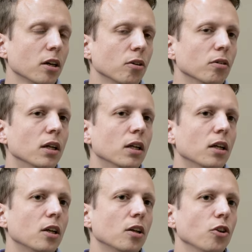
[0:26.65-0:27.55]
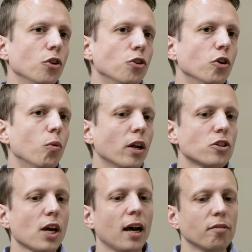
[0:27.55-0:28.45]
so you do want
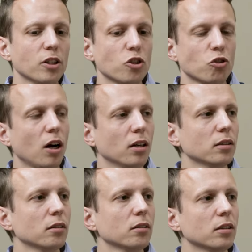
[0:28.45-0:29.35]
to have a strong,